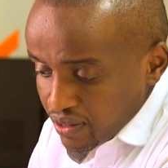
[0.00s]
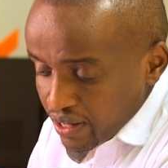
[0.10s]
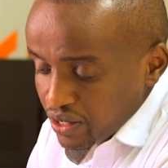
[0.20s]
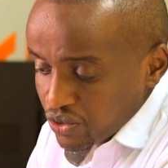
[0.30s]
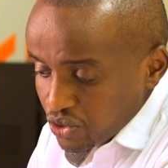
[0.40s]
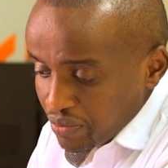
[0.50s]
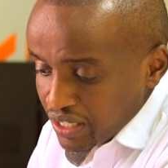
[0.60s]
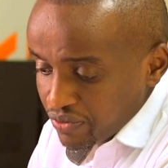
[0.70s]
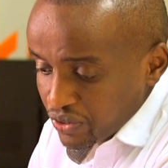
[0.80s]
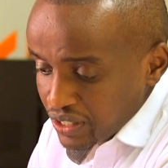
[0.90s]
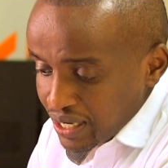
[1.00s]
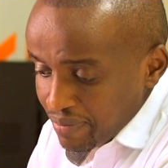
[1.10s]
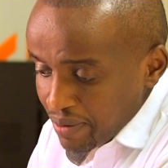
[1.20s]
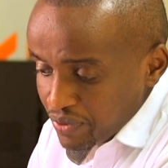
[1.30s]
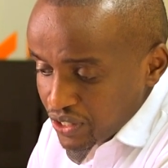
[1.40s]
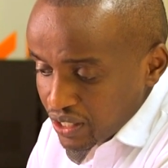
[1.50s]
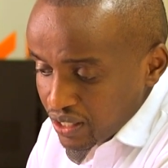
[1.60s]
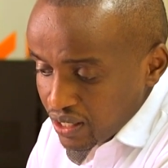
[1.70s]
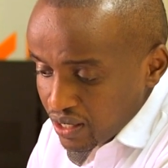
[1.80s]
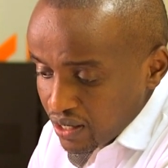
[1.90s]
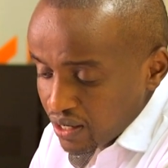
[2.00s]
Thank you so much for your time. I appreciate it.